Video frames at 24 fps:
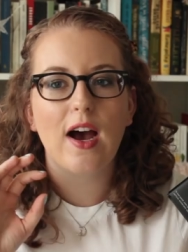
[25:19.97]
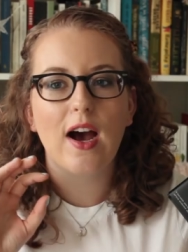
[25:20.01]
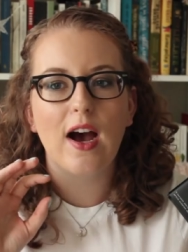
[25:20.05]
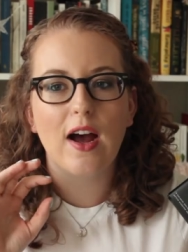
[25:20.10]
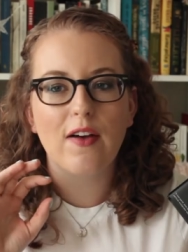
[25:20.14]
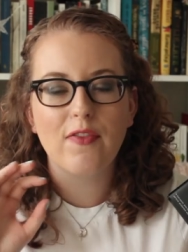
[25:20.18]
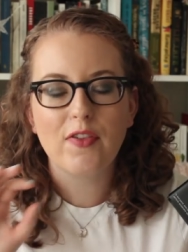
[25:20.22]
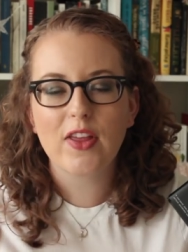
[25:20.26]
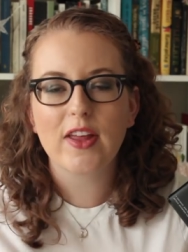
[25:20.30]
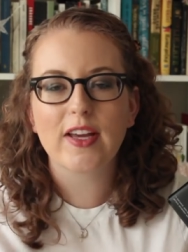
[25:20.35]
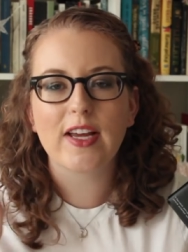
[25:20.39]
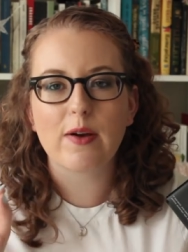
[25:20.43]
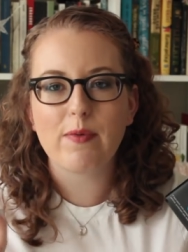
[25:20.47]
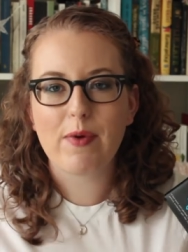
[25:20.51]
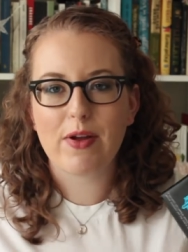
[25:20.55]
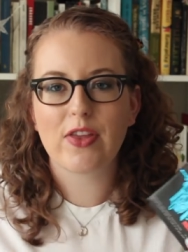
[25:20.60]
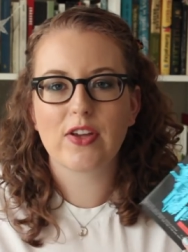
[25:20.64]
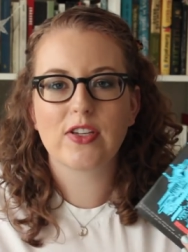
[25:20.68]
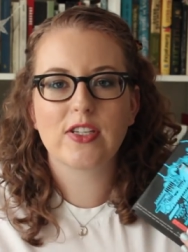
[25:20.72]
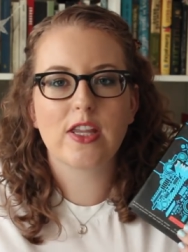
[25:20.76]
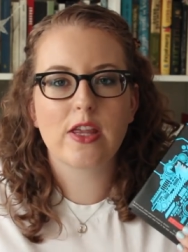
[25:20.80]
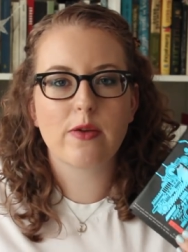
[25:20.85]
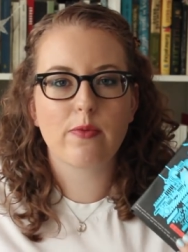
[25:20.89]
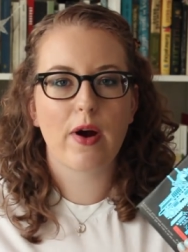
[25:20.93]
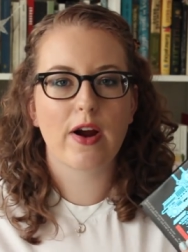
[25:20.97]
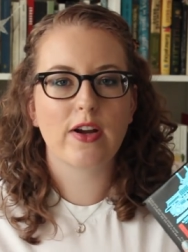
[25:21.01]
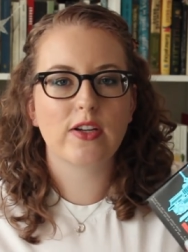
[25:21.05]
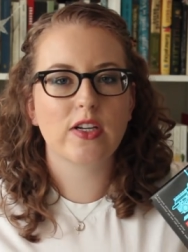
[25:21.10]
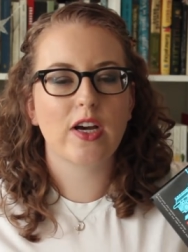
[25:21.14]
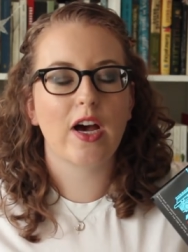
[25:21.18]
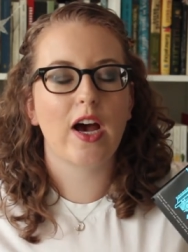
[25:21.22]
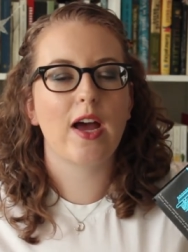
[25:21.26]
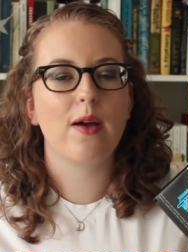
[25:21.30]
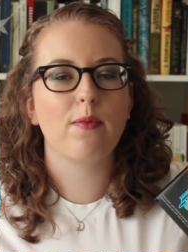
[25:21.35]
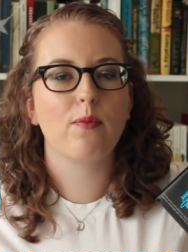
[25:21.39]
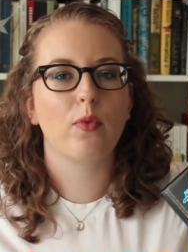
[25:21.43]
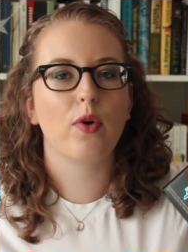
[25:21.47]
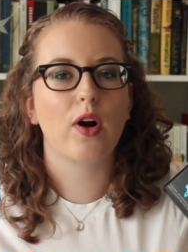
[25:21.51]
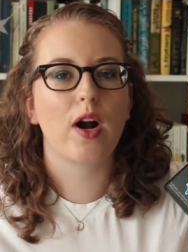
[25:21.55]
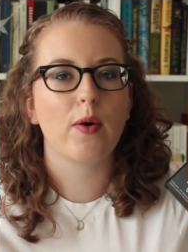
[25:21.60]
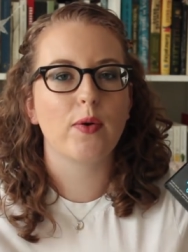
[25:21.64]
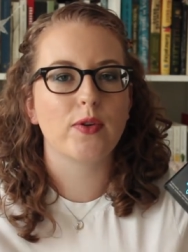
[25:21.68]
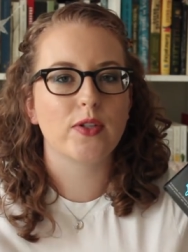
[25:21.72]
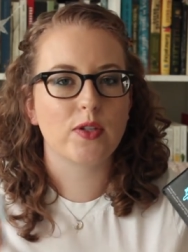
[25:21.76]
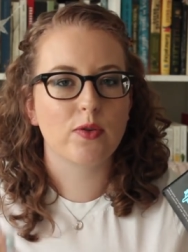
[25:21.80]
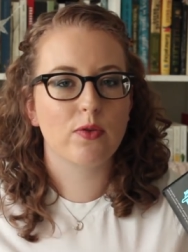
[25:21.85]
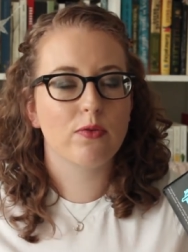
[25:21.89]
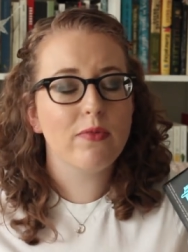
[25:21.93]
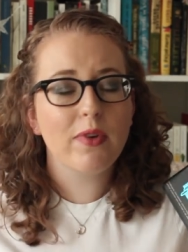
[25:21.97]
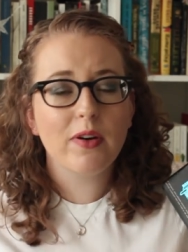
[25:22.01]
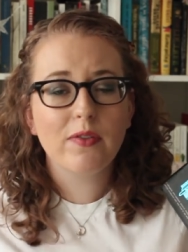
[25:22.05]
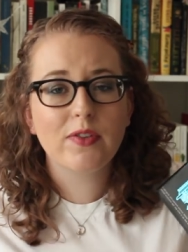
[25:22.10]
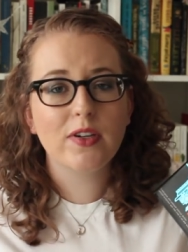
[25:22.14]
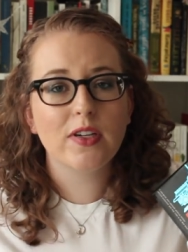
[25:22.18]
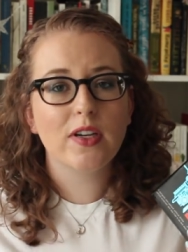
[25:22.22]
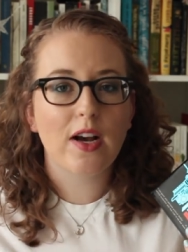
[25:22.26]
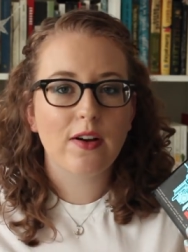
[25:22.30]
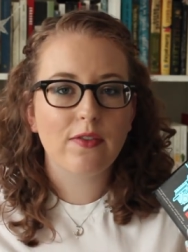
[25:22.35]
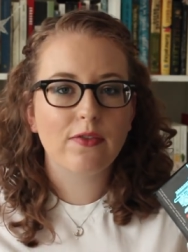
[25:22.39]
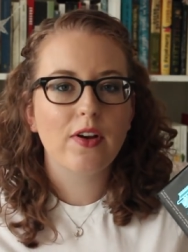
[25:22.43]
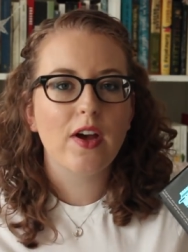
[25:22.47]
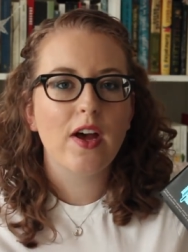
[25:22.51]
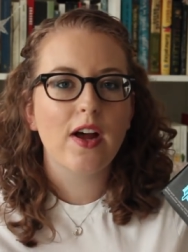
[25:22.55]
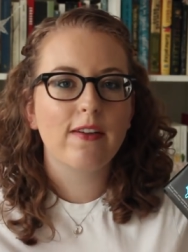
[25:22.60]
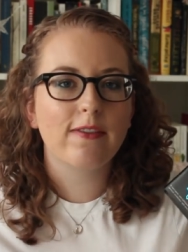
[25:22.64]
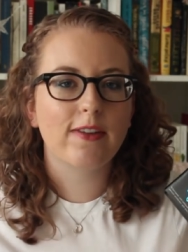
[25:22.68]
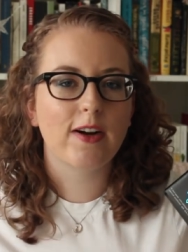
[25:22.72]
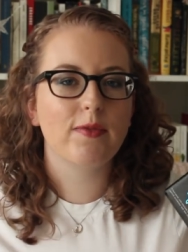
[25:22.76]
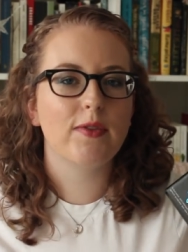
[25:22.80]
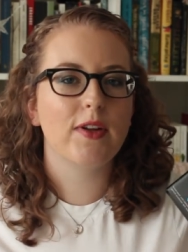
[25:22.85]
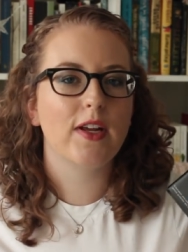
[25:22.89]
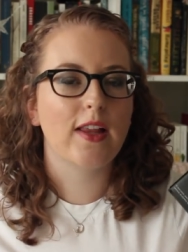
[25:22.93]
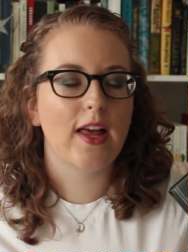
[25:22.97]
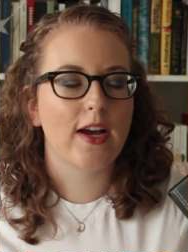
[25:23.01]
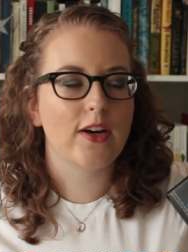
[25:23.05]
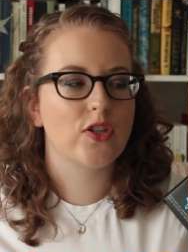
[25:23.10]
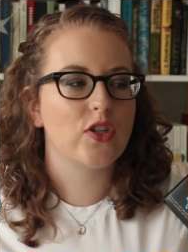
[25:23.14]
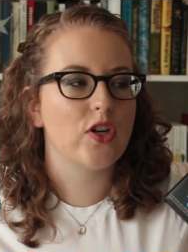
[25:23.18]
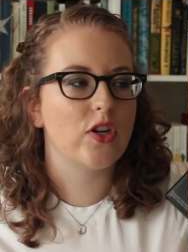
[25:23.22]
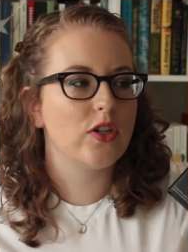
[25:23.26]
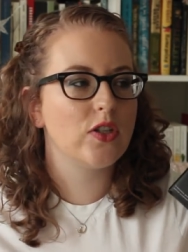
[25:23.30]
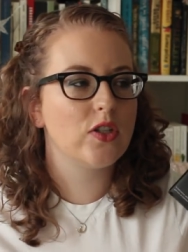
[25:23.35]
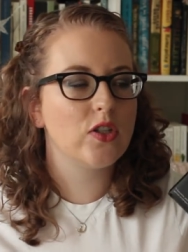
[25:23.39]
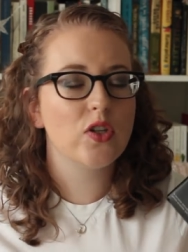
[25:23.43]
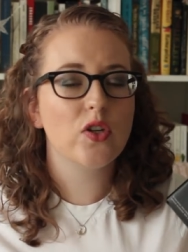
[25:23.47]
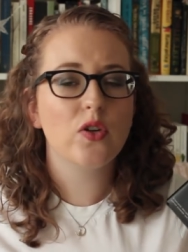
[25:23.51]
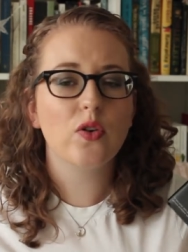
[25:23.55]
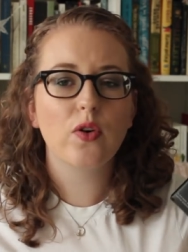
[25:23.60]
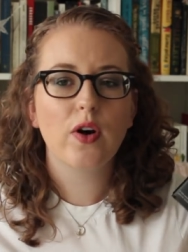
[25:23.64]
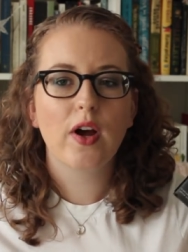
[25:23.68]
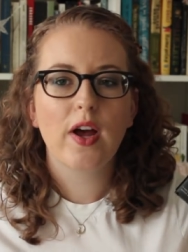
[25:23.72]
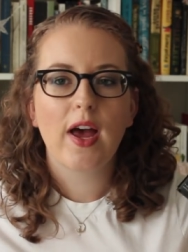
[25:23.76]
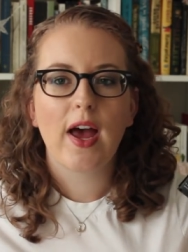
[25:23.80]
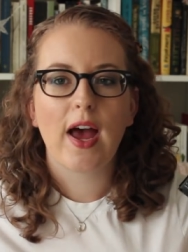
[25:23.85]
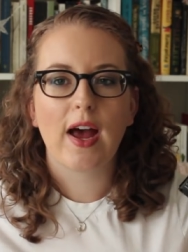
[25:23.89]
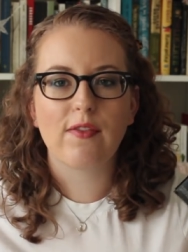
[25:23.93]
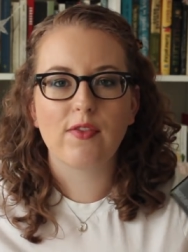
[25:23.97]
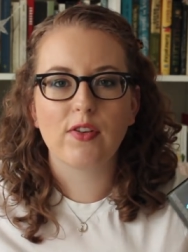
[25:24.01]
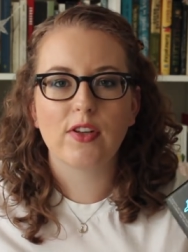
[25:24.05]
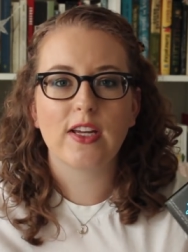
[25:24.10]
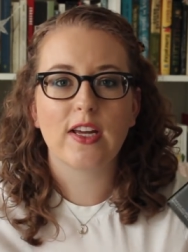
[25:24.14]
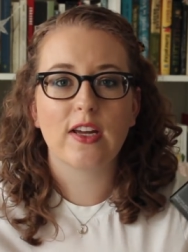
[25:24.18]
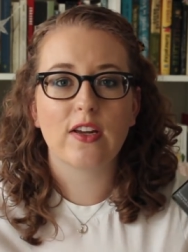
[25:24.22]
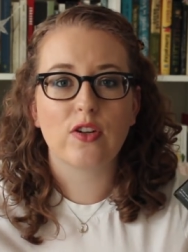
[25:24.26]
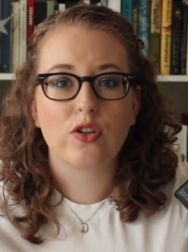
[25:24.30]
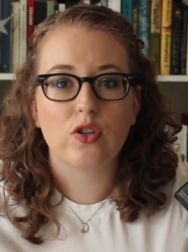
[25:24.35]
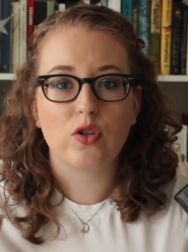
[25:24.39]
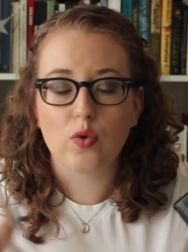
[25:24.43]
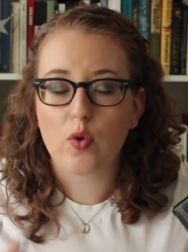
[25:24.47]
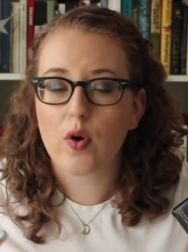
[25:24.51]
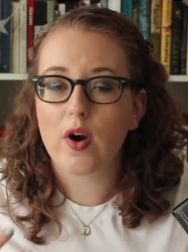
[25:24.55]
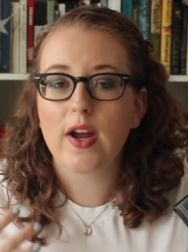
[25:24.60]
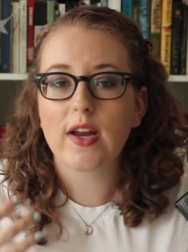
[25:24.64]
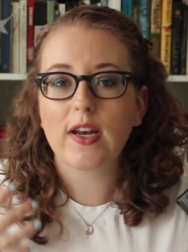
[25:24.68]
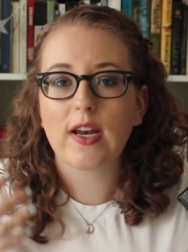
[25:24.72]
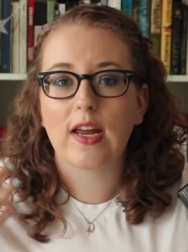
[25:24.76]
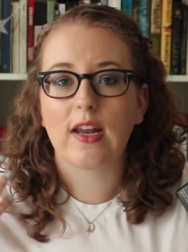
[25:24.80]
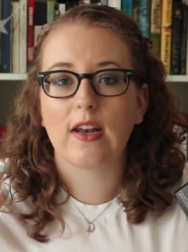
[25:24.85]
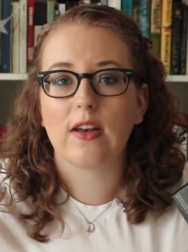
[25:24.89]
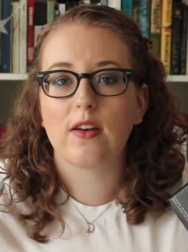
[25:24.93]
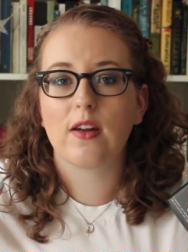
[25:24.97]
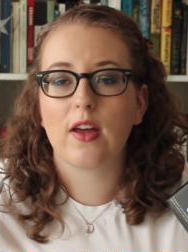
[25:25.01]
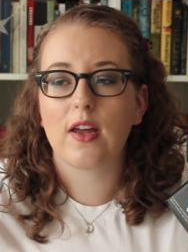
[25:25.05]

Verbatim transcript: I feel like I read this at the right time where I was removed enough from the election to have really enjoyed and,